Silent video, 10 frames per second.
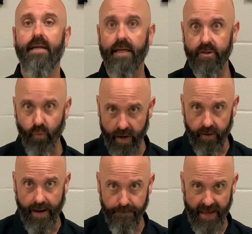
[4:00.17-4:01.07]
is
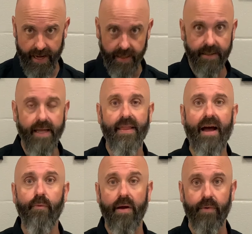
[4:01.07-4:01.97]
where I paint, and
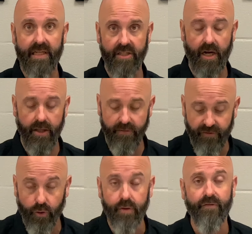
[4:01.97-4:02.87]
that way when it's on the
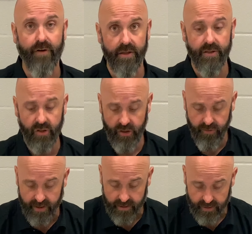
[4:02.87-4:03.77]
floor in front of the
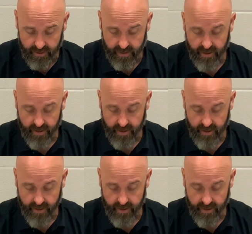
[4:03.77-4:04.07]
student,